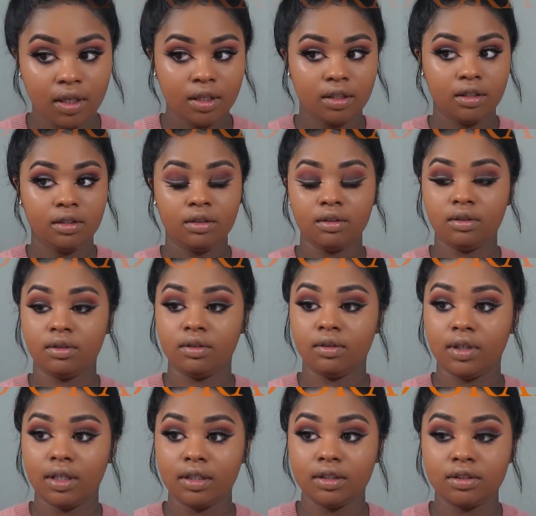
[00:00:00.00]
Yeah, ew,
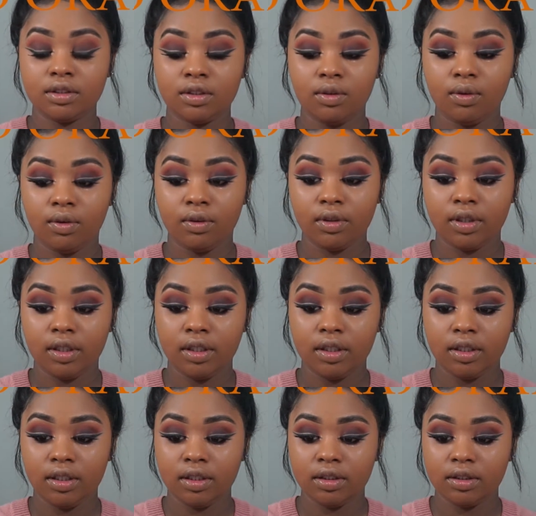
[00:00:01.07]
I look so
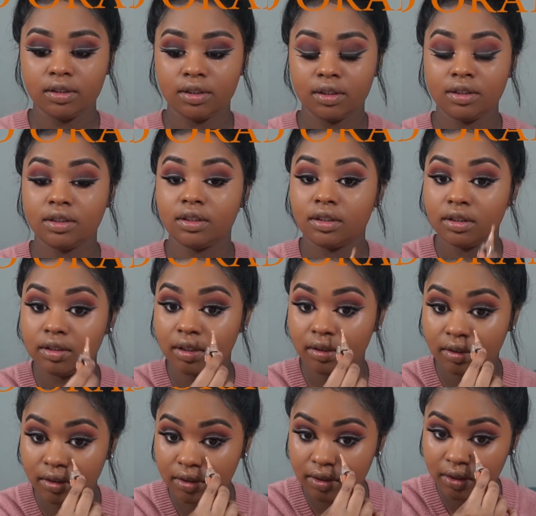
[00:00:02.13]
orange. Let's
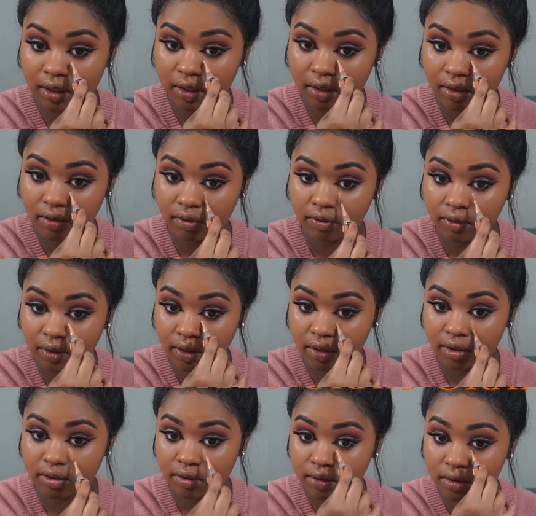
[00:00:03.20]
turn this down. Hopefully
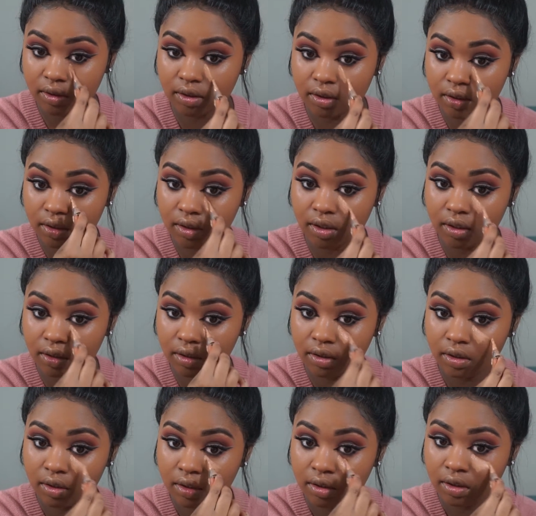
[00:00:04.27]
this will turn it down
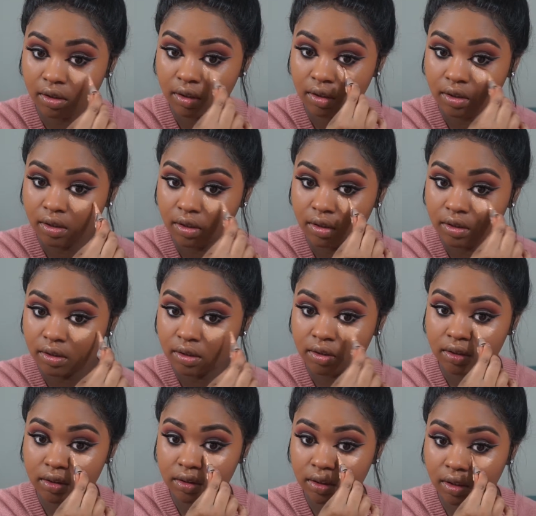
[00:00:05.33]

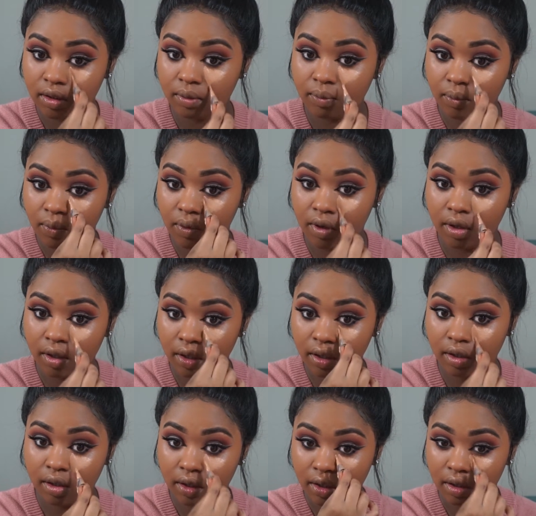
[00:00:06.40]

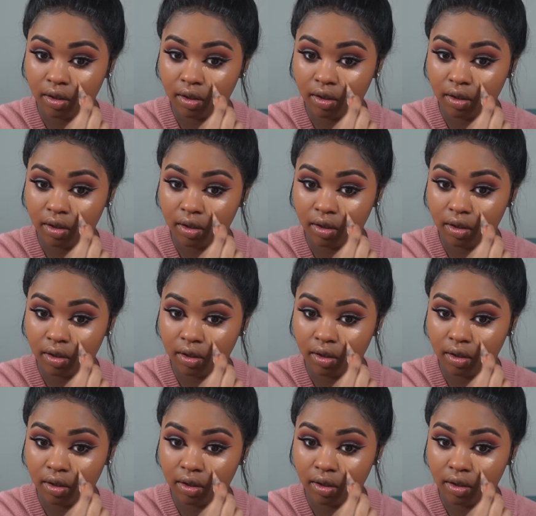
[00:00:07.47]
somewhat.